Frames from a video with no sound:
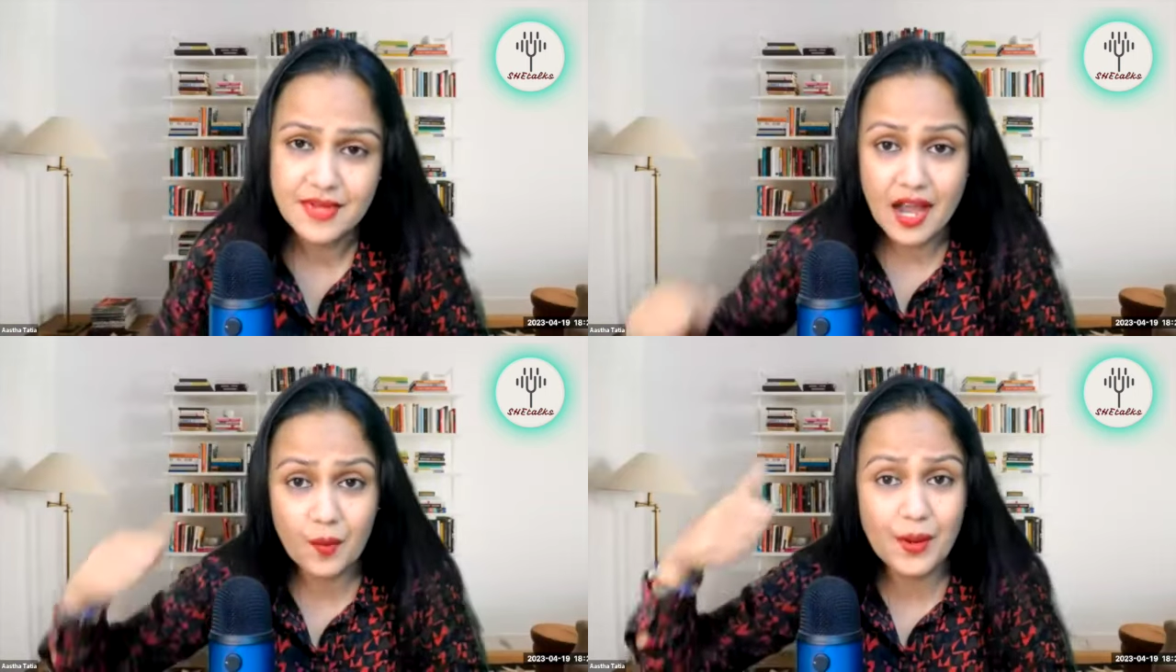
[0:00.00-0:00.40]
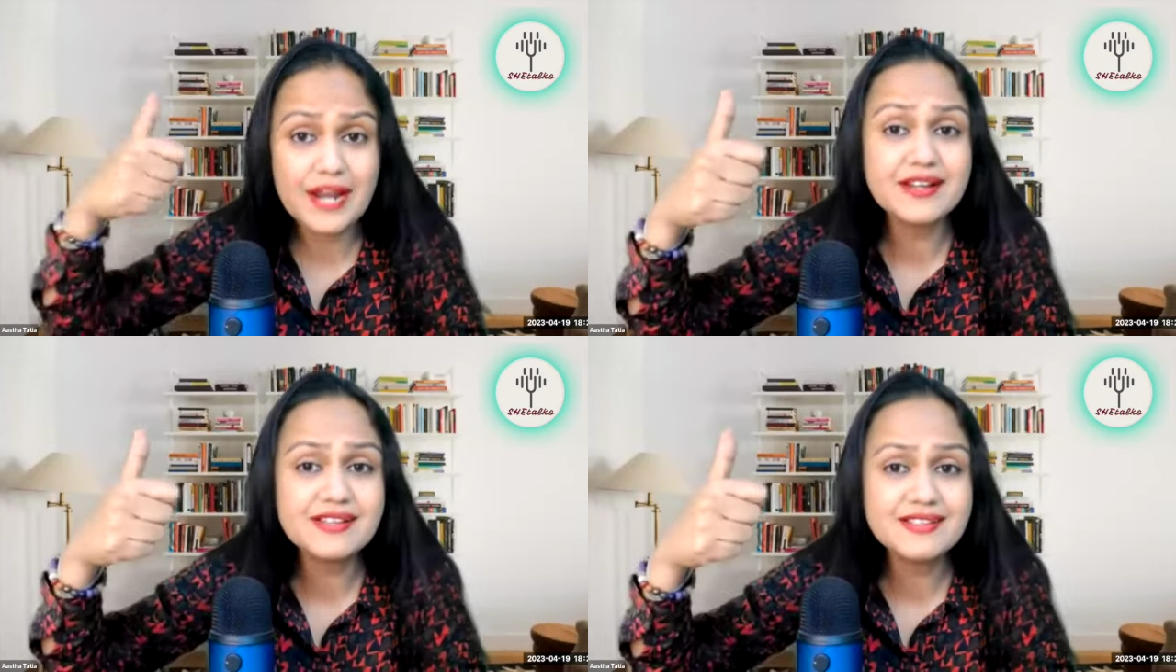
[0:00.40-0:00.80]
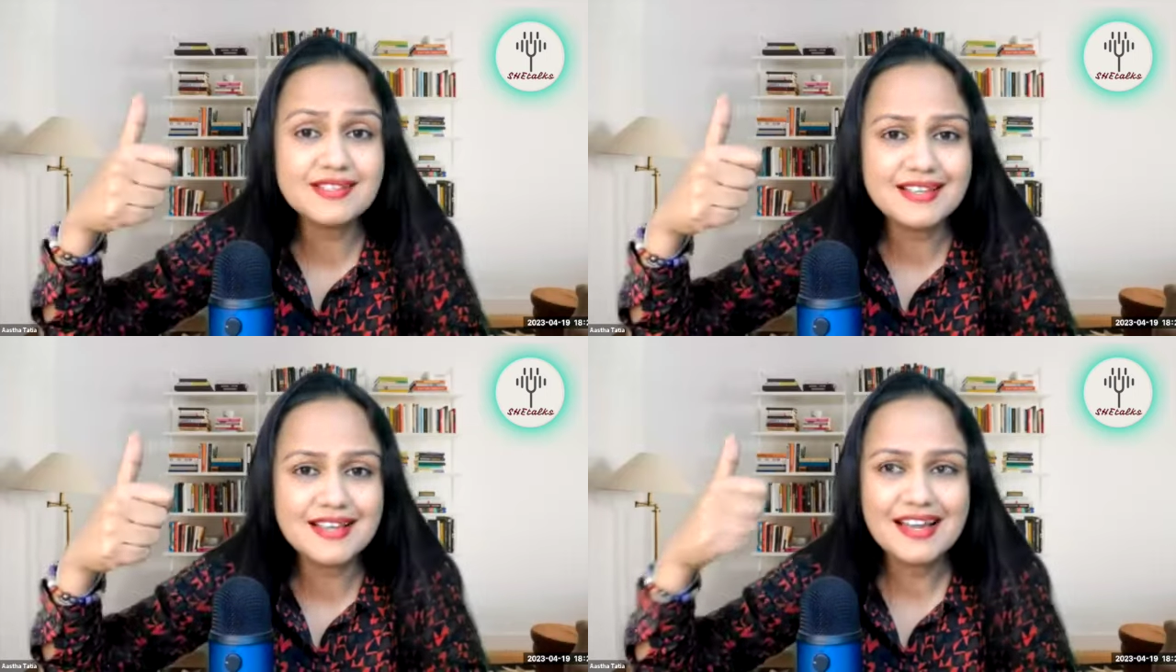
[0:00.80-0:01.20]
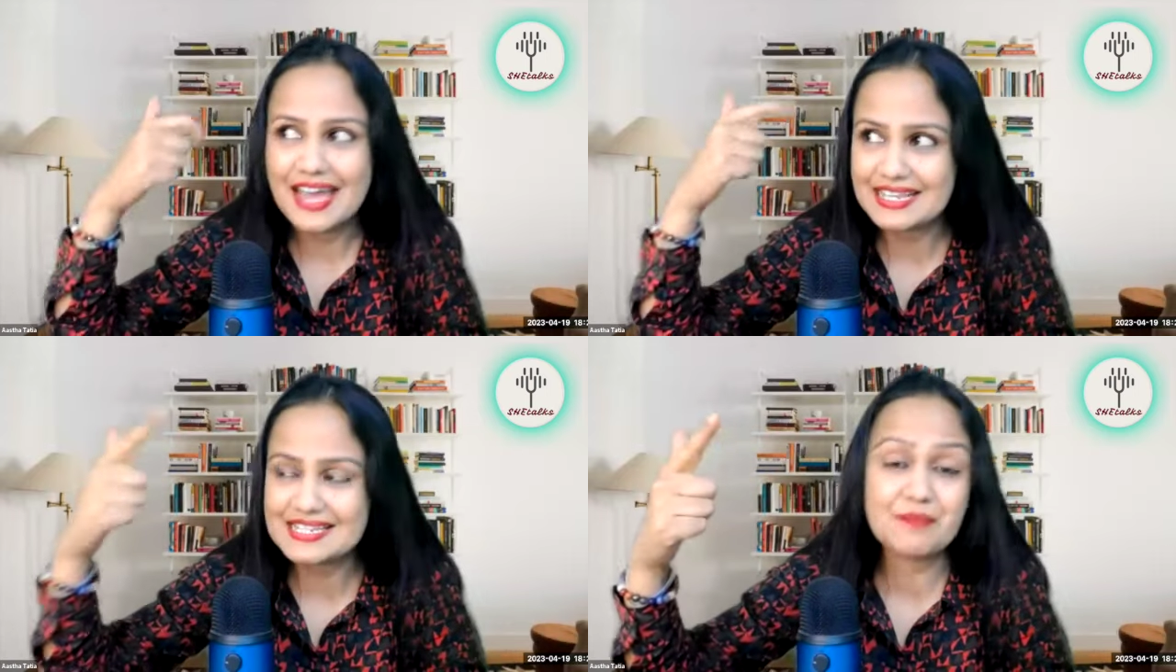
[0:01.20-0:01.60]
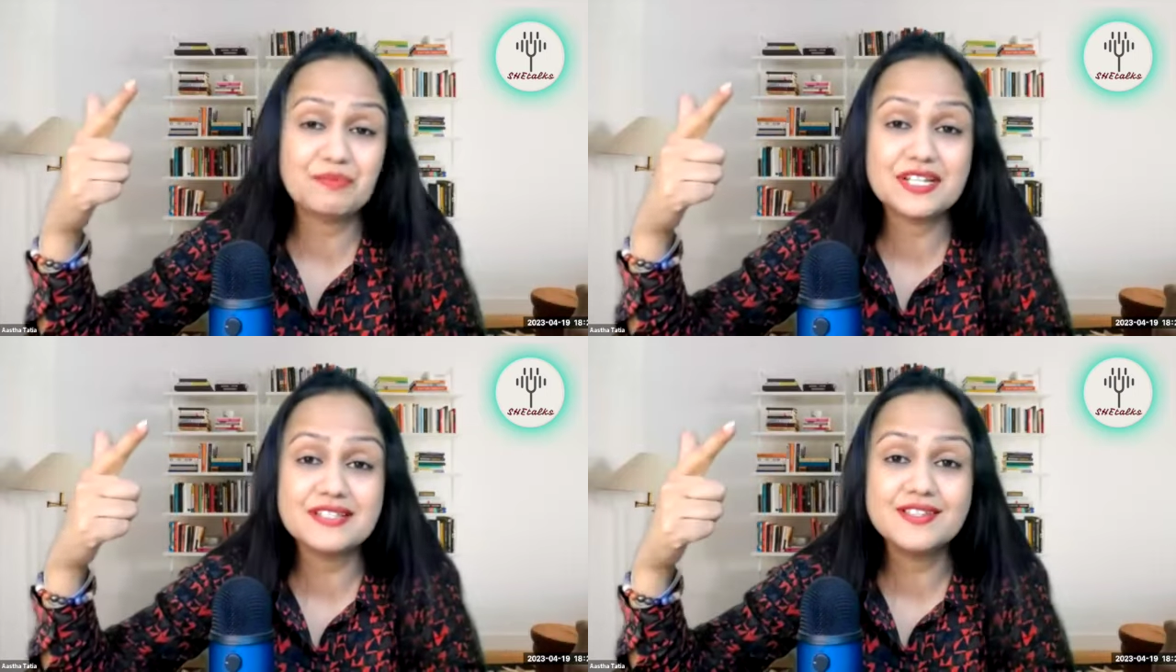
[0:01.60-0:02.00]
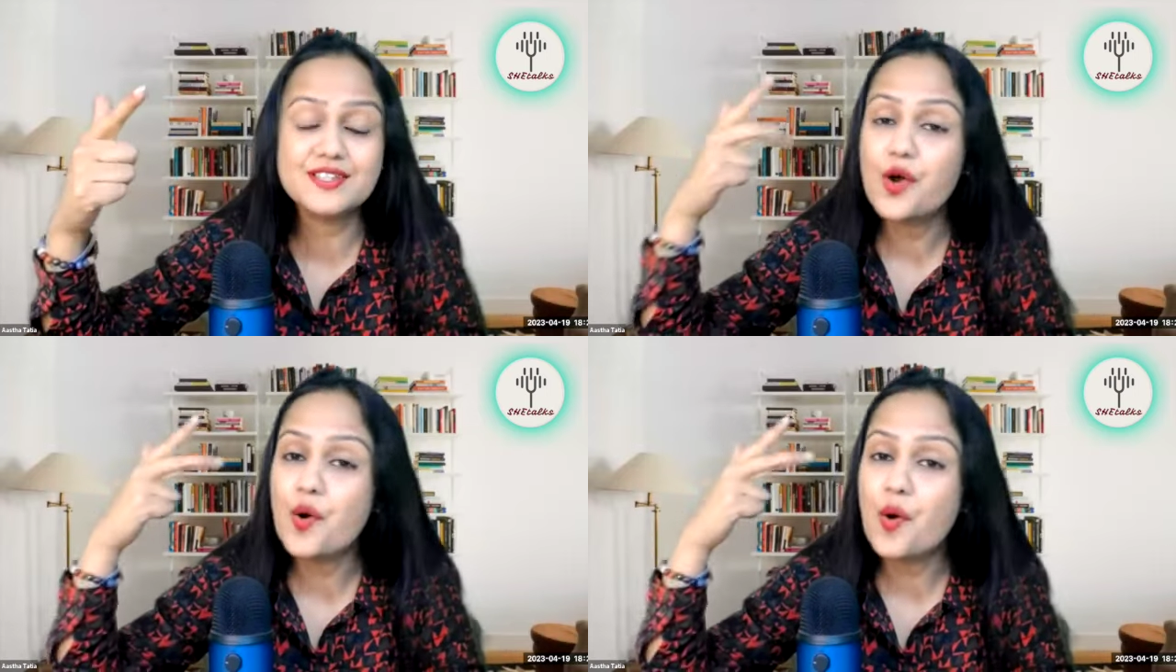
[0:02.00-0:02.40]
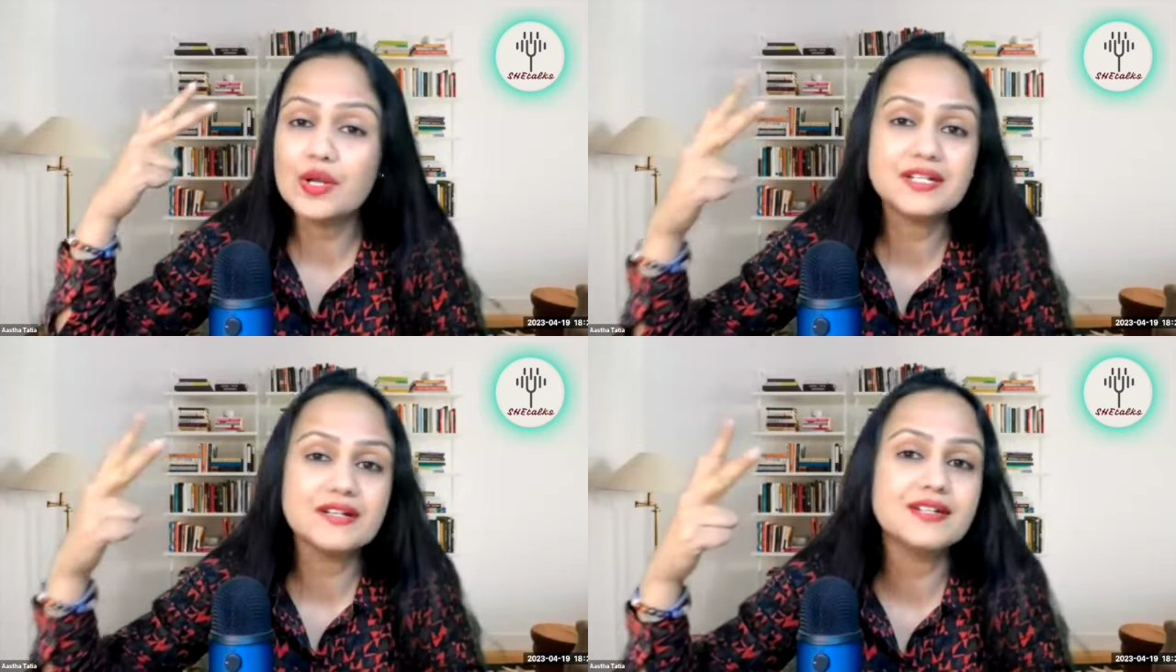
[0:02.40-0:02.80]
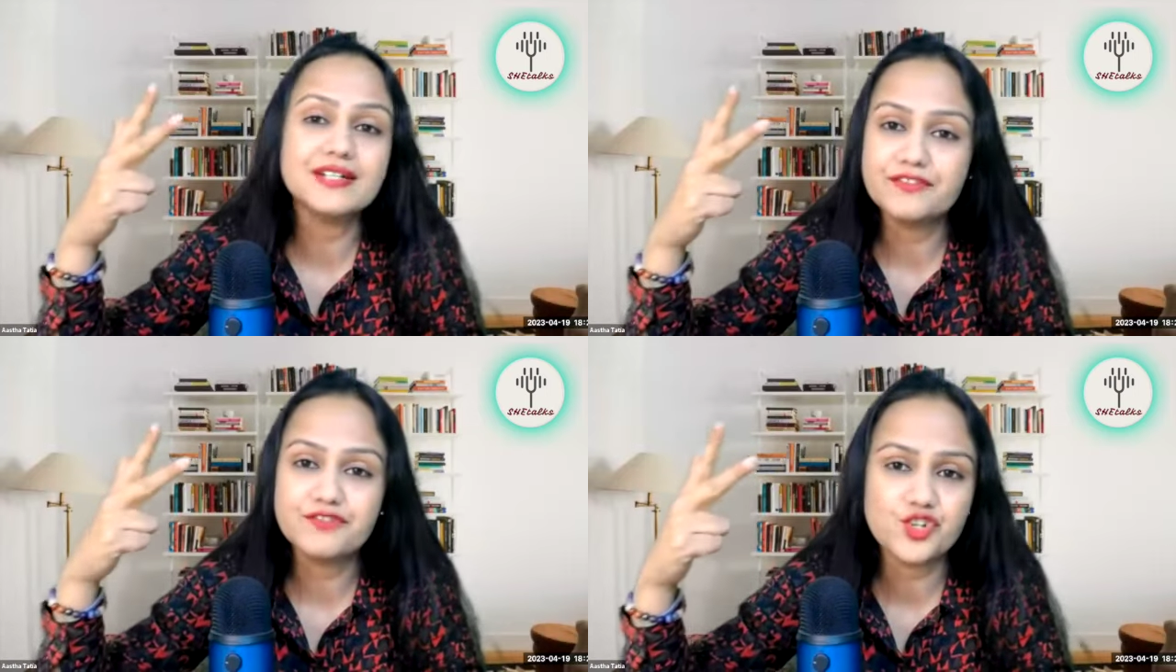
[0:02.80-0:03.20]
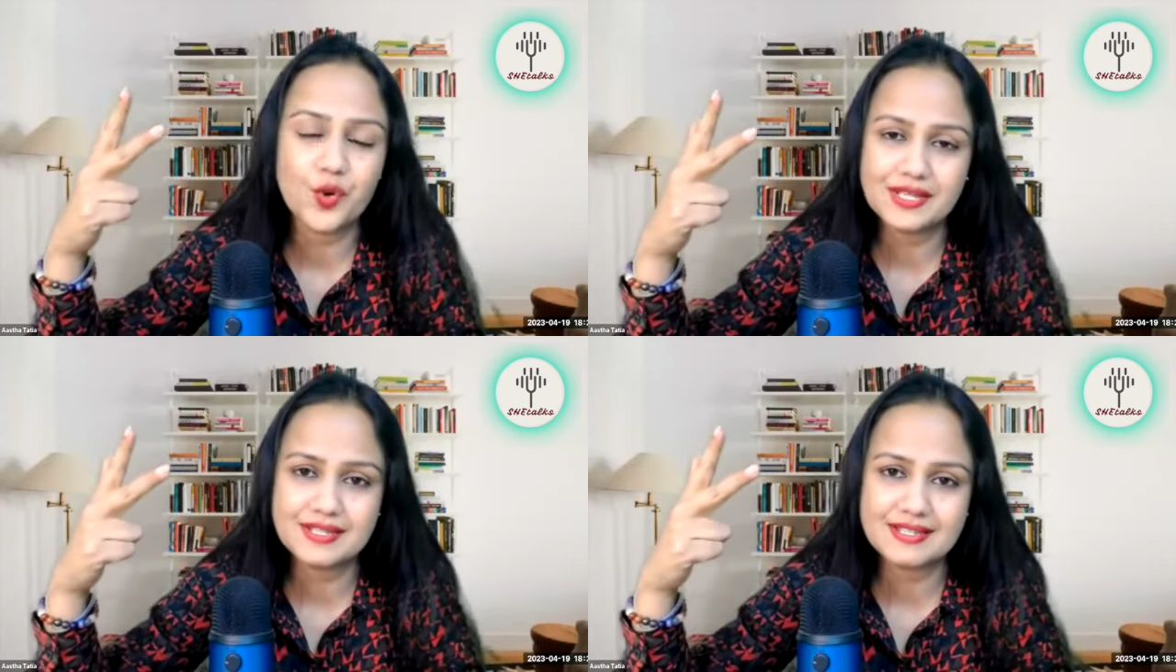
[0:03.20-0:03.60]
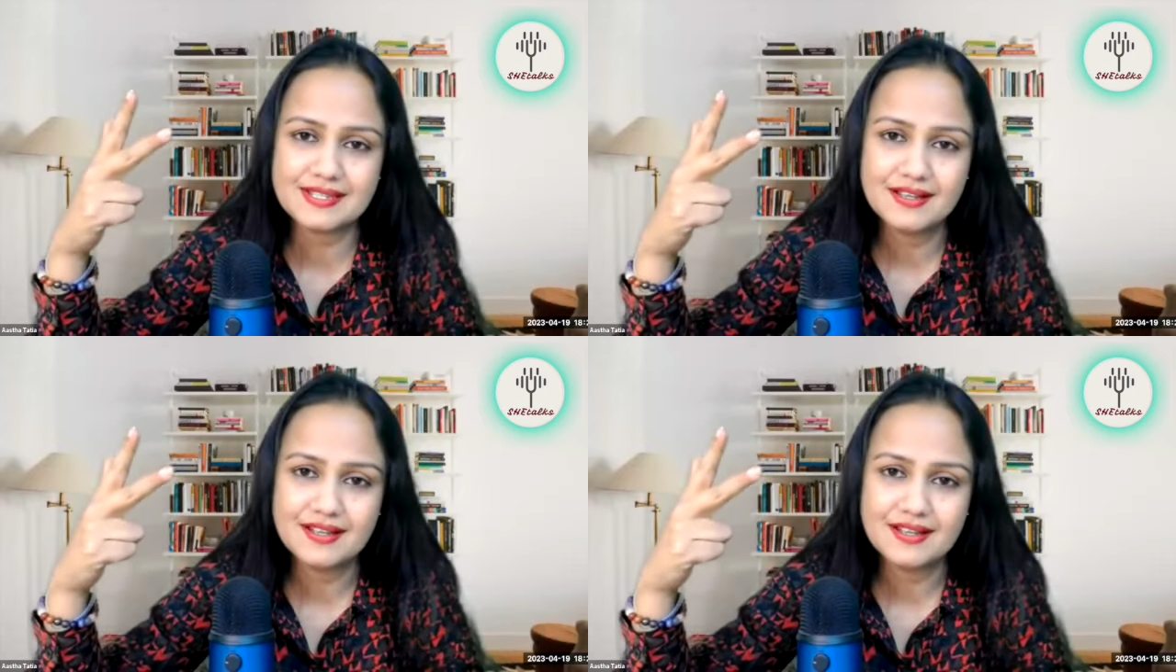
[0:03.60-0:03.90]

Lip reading: Awareness, acceptance, alternative choice.